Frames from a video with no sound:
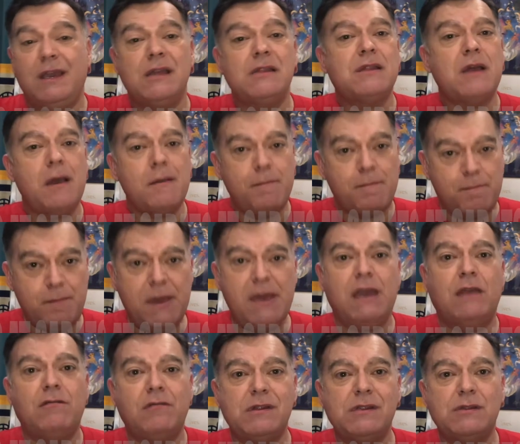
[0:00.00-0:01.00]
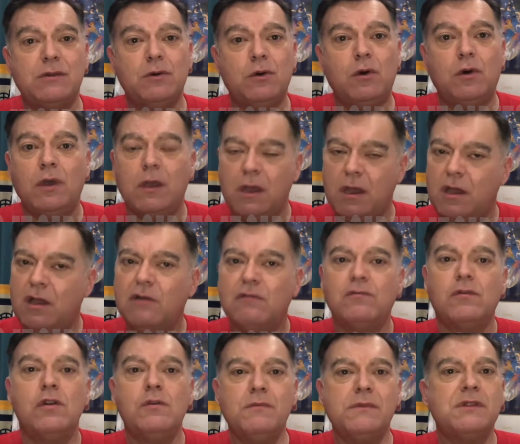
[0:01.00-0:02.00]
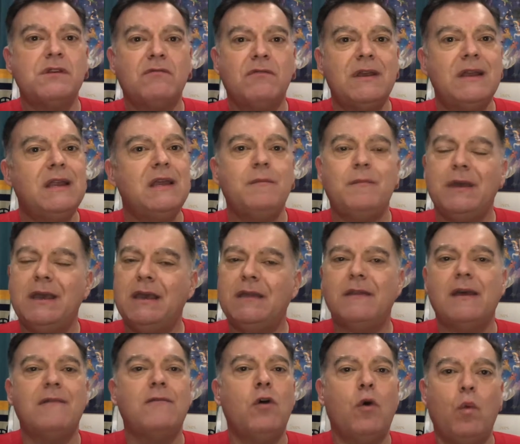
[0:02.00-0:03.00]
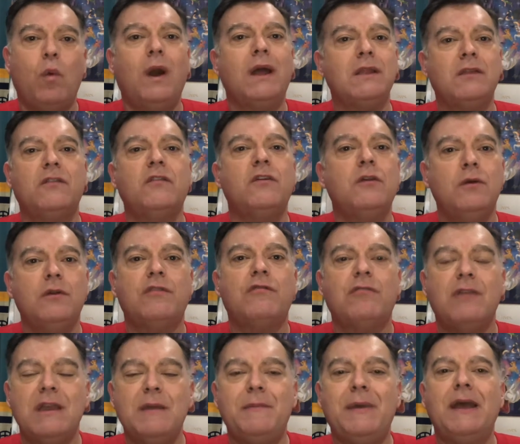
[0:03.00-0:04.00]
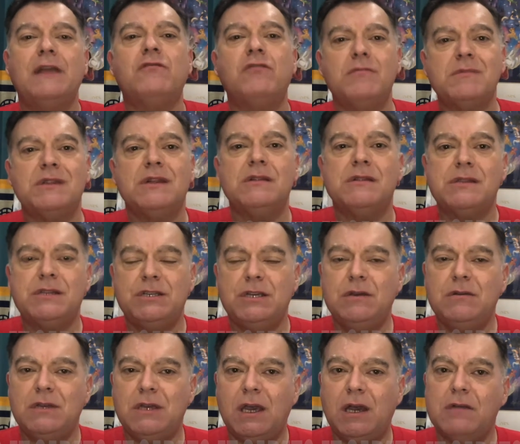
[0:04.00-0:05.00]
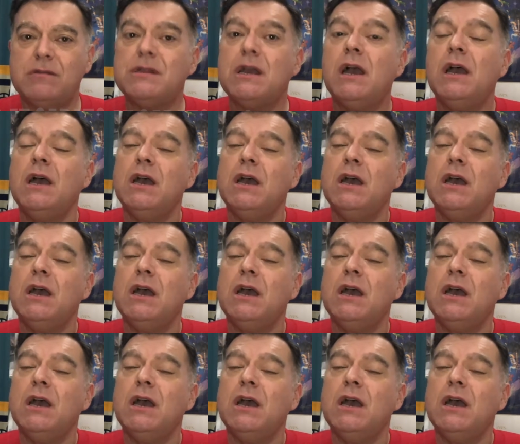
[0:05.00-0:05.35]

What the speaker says: It's a big resort, rooms are really big, they've got 1, 2, 3 bedrooms and studios.